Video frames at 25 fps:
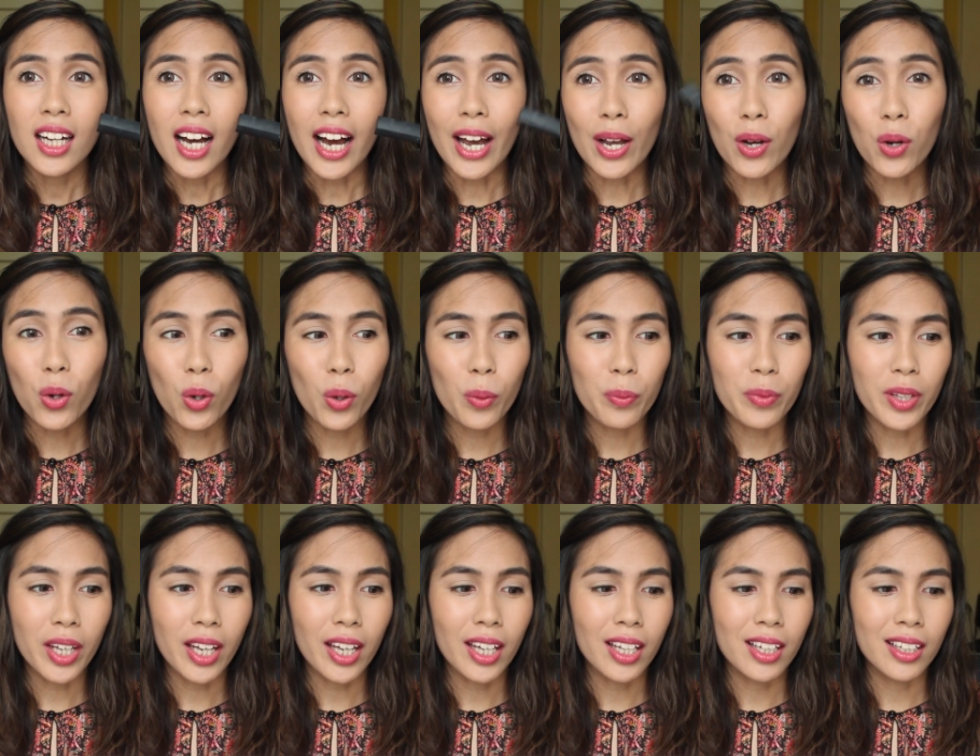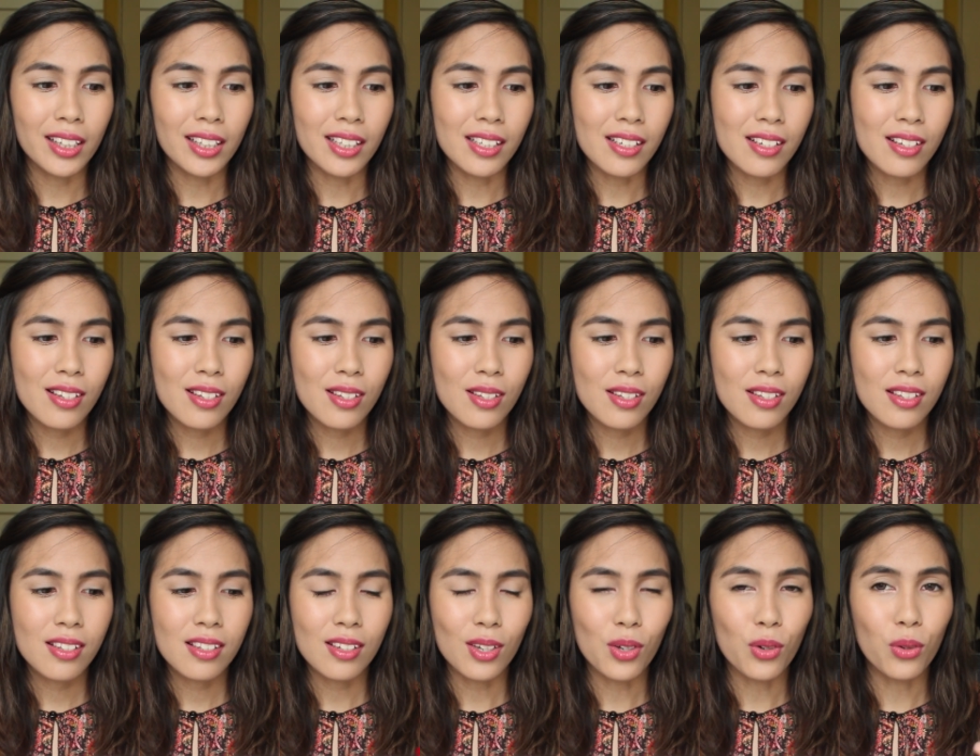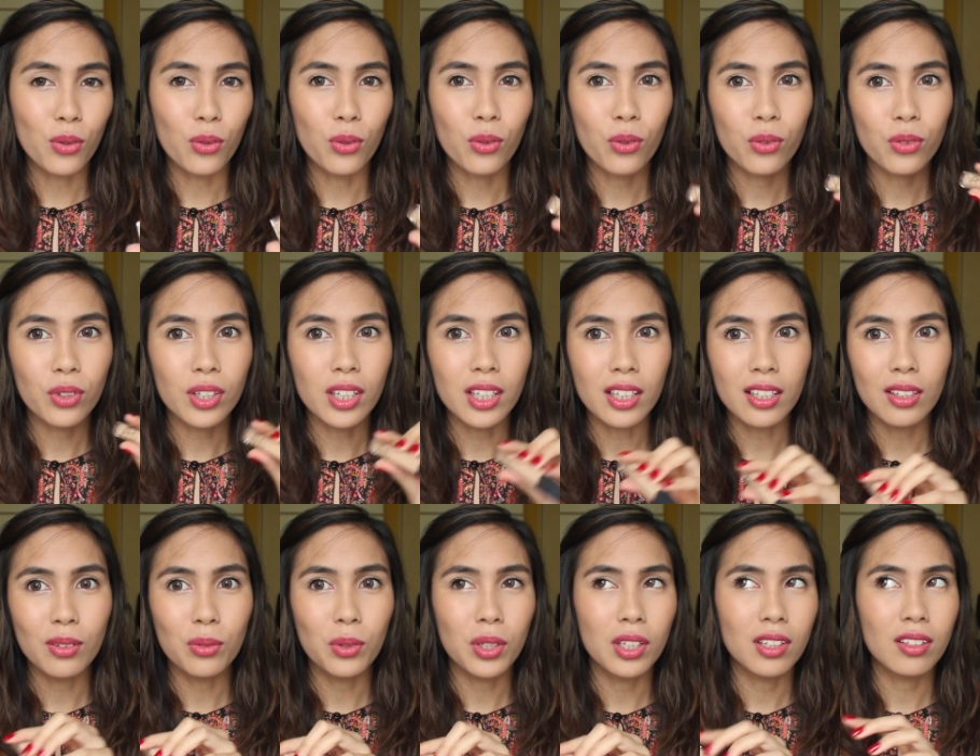I hope that this you know it